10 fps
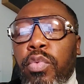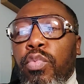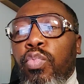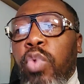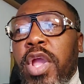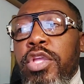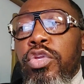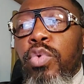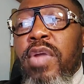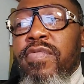When
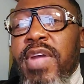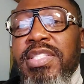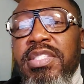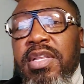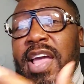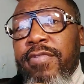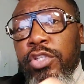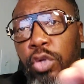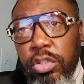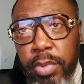you invest in a life
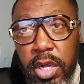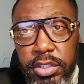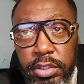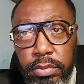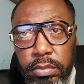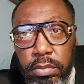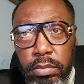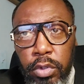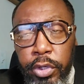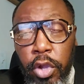insurance policy,
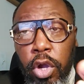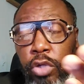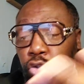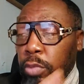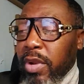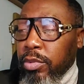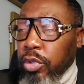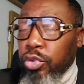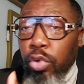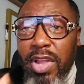okay, or contribute,
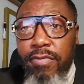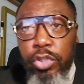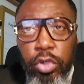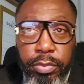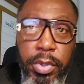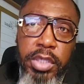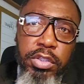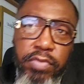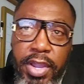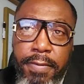to a life insurance policy,
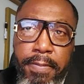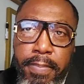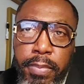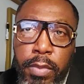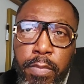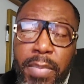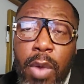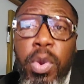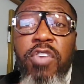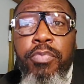right, by
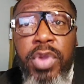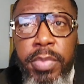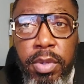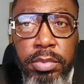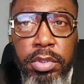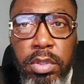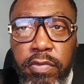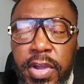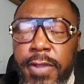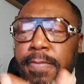way of premiums,
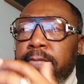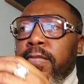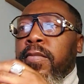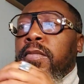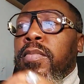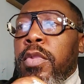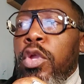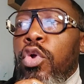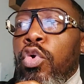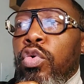right?
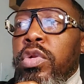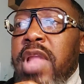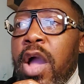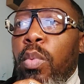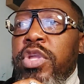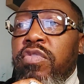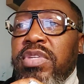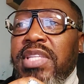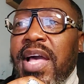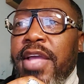Now, when you
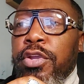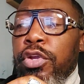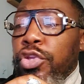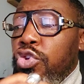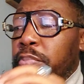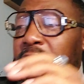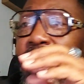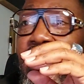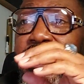retire, you pay